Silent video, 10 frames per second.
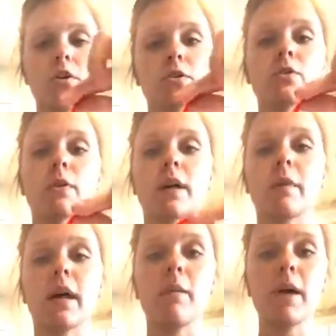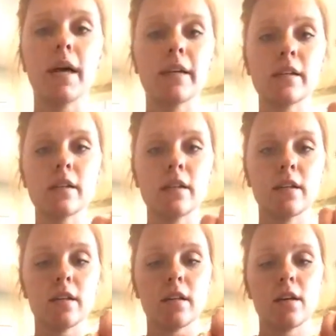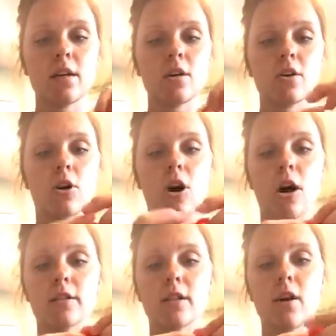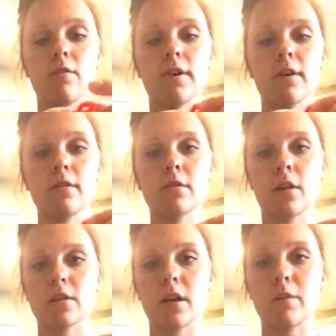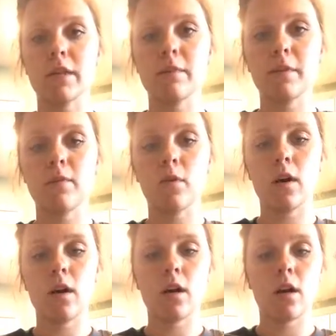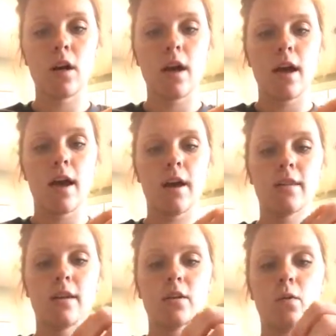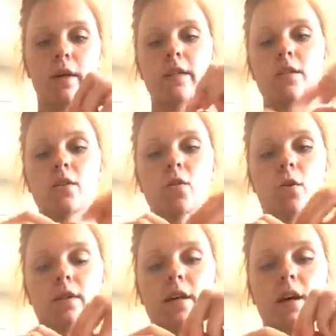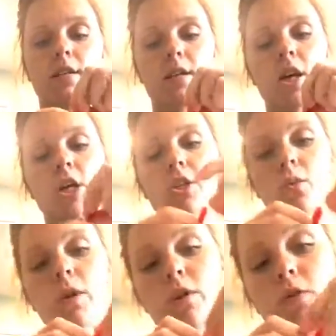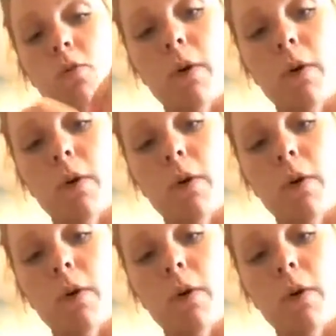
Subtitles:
So we're gonna make a bend, cross it over just like we did before, and then twist towards us. So when you